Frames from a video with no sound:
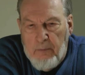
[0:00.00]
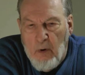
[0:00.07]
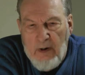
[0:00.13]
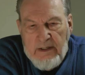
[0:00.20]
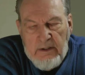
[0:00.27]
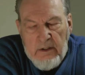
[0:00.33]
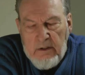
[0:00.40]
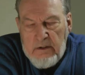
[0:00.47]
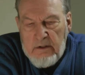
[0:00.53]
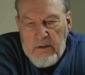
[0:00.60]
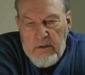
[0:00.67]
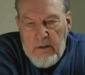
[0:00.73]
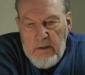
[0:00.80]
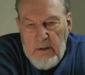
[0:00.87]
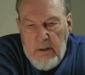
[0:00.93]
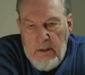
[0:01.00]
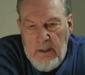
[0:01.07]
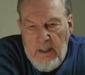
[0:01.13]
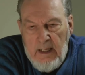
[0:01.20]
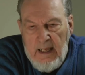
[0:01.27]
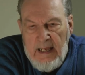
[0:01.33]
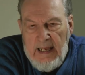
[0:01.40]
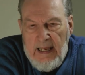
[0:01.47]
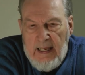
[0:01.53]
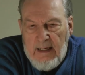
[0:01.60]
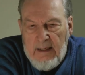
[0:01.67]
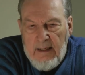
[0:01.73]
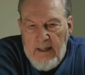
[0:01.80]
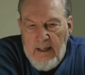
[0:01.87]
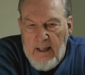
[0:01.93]
poignant
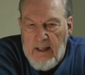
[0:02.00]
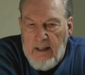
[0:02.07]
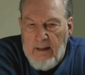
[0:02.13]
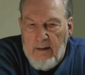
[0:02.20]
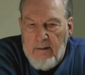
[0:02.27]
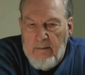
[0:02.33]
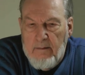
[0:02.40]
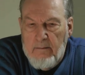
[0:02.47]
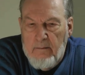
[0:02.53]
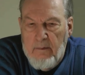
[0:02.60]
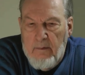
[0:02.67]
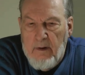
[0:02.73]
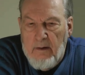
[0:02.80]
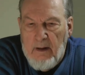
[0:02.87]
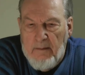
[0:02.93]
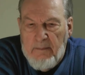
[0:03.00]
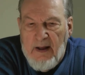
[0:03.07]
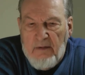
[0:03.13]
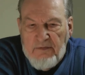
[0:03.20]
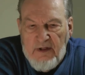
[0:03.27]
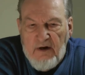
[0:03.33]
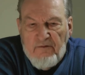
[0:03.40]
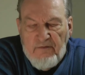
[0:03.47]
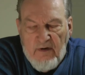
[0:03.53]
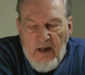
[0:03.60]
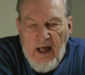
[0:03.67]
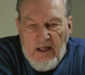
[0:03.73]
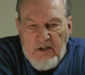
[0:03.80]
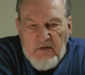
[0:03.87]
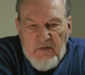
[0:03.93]
and about their
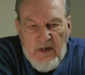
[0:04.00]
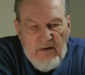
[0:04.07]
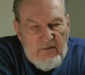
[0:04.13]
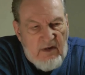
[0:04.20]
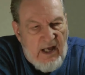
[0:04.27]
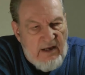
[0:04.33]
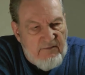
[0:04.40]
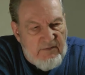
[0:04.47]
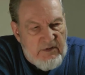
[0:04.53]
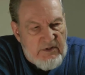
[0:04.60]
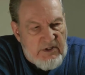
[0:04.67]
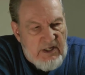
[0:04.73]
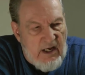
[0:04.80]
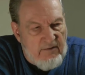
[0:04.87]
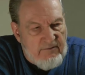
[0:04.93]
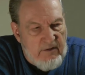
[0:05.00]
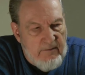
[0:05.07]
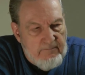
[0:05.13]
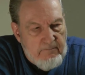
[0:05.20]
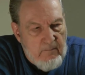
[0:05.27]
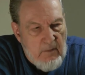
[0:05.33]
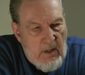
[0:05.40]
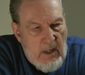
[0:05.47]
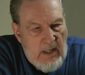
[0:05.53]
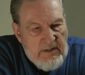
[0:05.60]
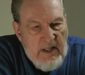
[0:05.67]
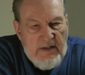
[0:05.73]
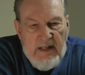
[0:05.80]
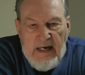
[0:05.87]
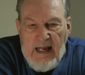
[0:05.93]
philosophy of life and stuff.
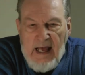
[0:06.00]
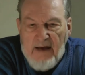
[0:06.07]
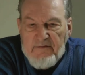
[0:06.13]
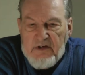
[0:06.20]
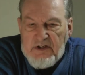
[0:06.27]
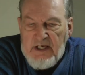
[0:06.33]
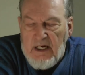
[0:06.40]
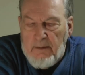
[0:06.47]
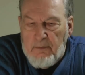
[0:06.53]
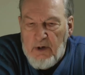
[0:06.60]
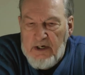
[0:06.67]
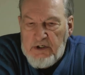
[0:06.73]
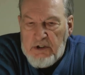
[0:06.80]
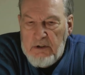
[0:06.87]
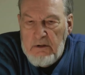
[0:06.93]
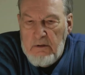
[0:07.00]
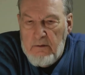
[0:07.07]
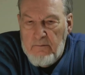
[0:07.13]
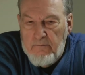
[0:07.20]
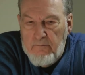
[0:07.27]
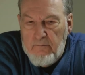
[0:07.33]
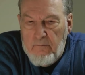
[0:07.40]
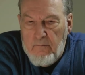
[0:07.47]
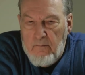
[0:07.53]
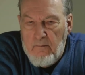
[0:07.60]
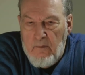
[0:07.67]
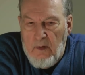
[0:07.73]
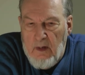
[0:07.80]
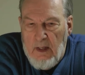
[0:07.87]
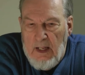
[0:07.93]
And then they'd have a celebration,
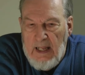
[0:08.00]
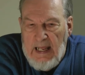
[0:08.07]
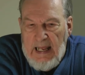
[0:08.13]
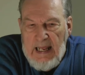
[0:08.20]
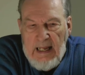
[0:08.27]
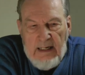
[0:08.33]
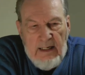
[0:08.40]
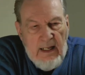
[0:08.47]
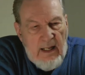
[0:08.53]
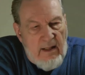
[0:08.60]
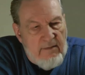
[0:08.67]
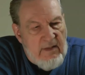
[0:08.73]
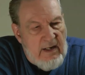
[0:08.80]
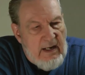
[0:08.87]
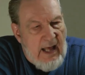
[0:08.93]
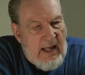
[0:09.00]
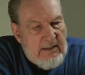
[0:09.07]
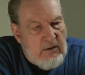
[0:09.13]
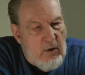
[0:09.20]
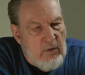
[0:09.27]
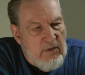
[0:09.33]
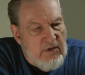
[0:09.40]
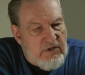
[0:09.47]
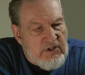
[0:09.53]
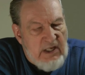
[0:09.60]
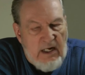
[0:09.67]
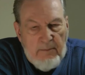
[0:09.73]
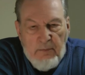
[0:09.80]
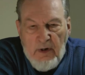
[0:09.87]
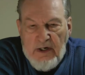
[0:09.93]
and then I'd go to the
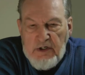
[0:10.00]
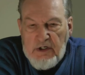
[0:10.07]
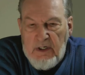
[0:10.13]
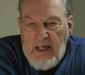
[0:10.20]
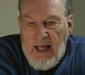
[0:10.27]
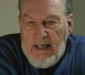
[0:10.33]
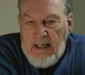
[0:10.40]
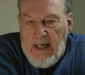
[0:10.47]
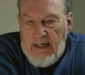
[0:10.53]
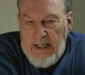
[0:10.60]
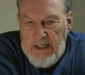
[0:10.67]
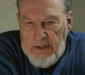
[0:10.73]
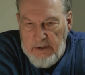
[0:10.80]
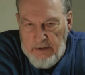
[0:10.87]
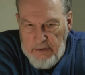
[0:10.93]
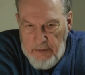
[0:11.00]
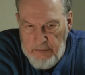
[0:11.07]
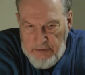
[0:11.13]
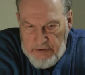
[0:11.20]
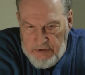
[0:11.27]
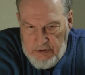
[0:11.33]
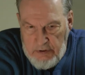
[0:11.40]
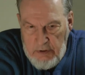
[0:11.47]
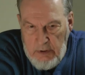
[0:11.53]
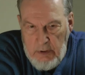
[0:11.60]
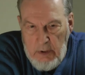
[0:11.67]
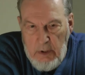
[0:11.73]
celebration. I got introduced.